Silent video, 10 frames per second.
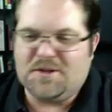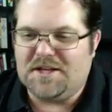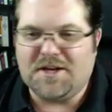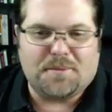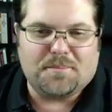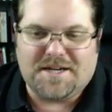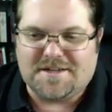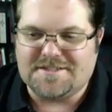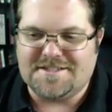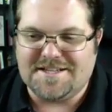only
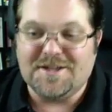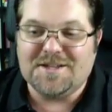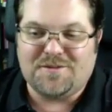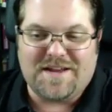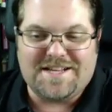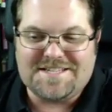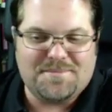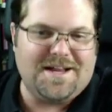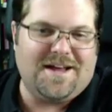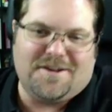$100. It looks fancy,
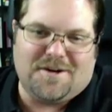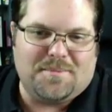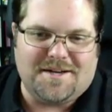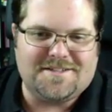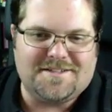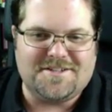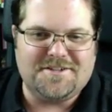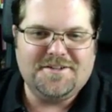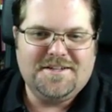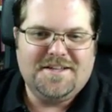but
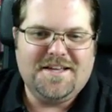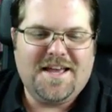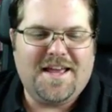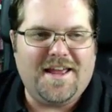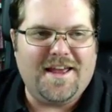$100.